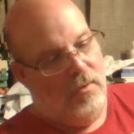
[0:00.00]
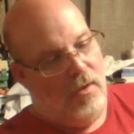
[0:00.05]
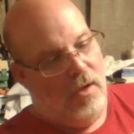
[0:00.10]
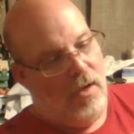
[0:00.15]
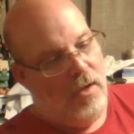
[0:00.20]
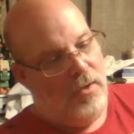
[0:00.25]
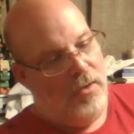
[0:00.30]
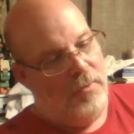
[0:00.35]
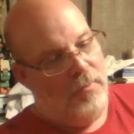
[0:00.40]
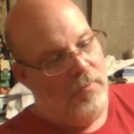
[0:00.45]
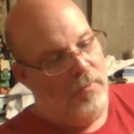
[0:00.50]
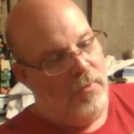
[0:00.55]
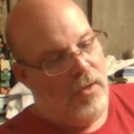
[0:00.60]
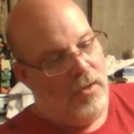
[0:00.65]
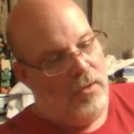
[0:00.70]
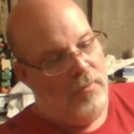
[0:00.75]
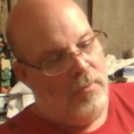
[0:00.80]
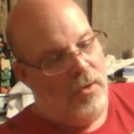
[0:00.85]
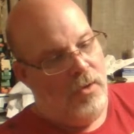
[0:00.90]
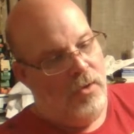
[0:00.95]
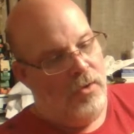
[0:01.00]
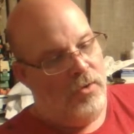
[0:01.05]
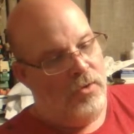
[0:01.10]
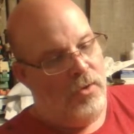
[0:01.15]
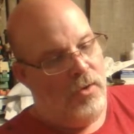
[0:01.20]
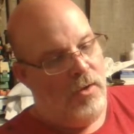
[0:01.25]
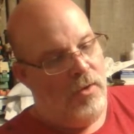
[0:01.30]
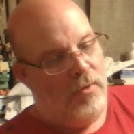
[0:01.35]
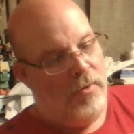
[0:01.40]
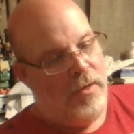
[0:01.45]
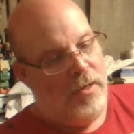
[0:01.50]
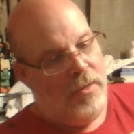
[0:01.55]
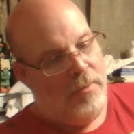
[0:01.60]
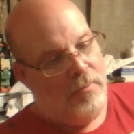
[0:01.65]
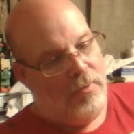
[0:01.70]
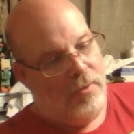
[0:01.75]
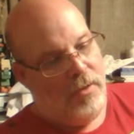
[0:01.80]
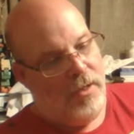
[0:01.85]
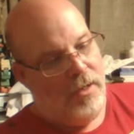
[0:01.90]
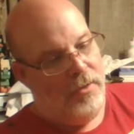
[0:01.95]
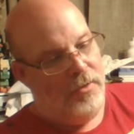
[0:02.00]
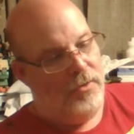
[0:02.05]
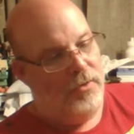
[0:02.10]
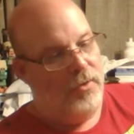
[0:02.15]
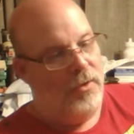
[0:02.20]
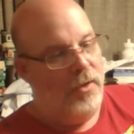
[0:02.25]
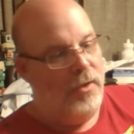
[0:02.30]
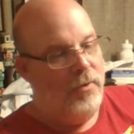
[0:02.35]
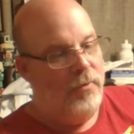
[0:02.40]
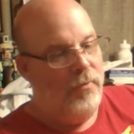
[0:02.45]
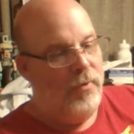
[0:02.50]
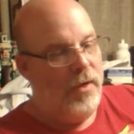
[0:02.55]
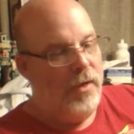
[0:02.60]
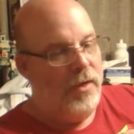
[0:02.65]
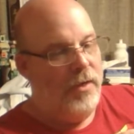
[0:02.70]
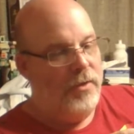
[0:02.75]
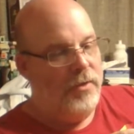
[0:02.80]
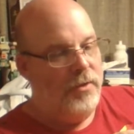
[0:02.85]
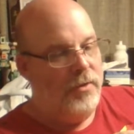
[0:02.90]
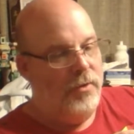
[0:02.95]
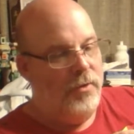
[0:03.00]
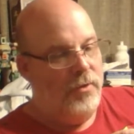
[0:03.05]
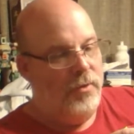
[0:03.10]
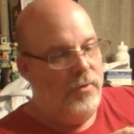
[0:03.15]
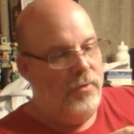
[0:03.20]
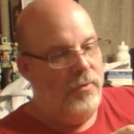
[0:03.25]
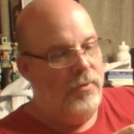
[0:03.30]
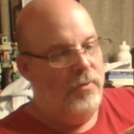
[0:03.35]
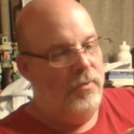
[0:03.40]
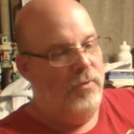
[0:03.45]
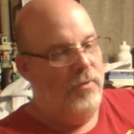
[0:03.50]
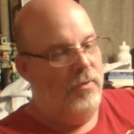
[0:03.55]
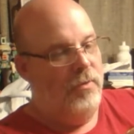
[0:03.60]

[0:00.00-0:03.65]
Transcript: all the motors are already in place and ready to